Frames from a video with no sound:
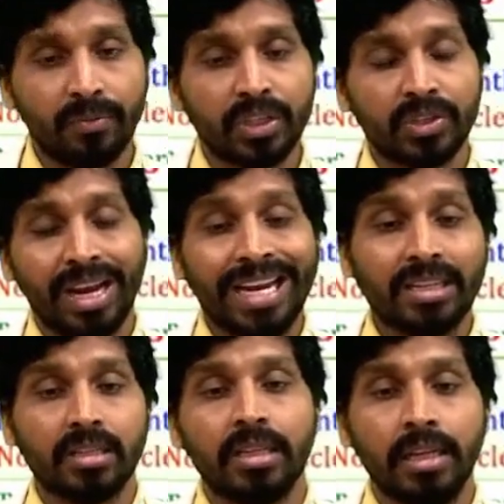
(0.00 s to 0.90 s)
which
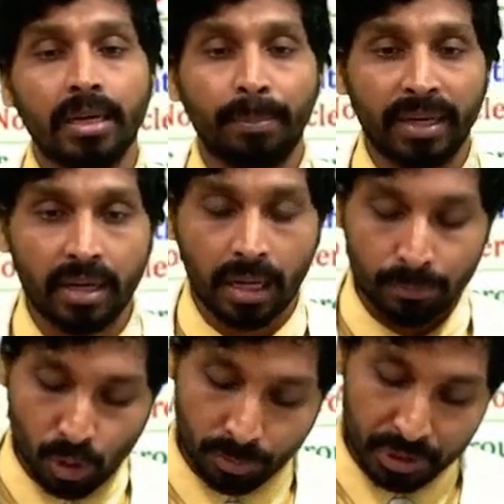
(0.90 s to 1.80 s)
aids the lipid
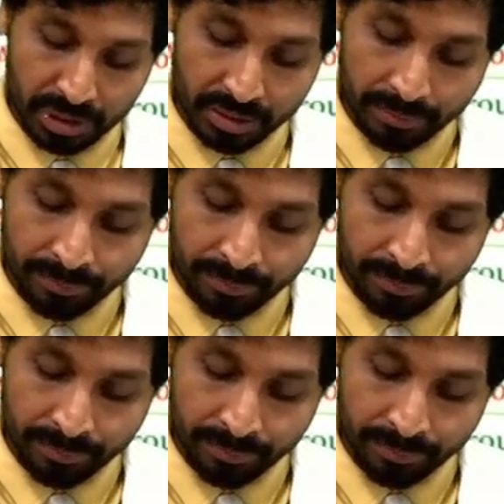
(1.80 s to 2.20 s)
absorption,